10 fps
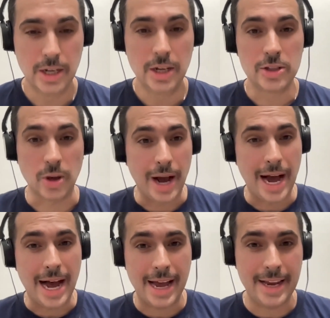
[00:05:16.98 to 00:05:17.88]
So
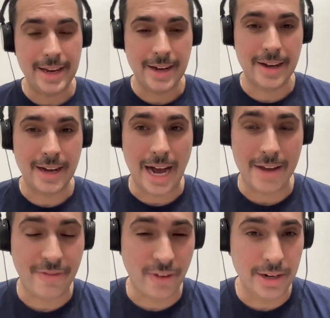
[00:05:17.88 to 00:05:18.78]
I
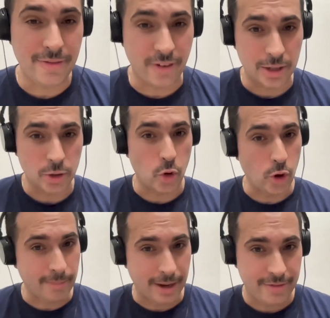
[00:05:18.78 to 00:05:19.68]
fully fund
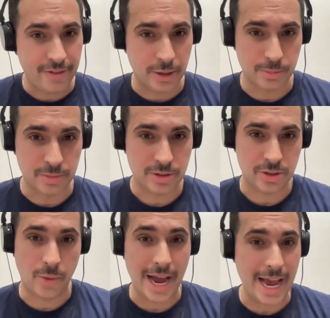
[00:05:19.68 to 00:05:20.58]
all of my films.
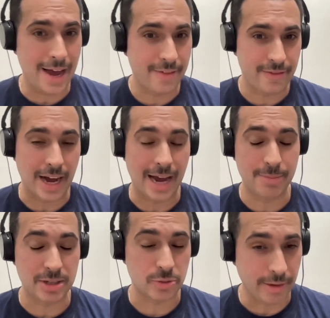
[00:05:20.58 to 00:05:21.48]
So
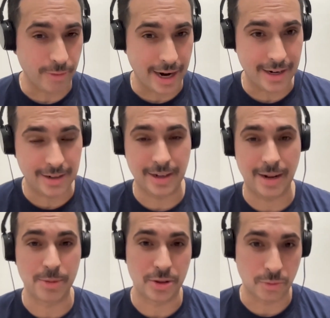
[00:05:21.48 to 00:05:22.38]
I'm the screenwriter,
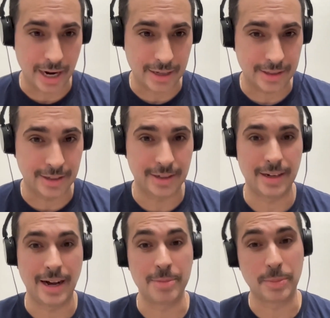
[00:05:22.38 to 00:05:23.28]
I'm the
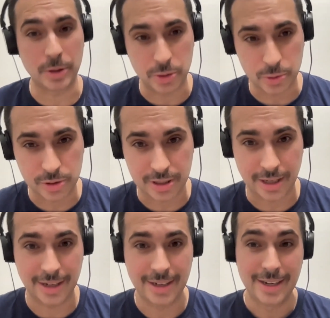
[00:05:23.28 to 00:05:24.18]
director, I'm the
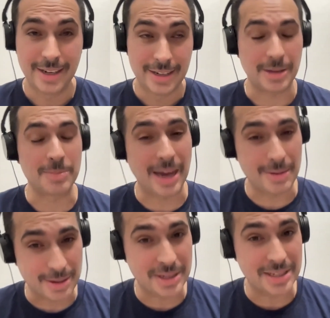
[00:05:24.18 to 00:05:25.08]
producer. Sometimes I'm the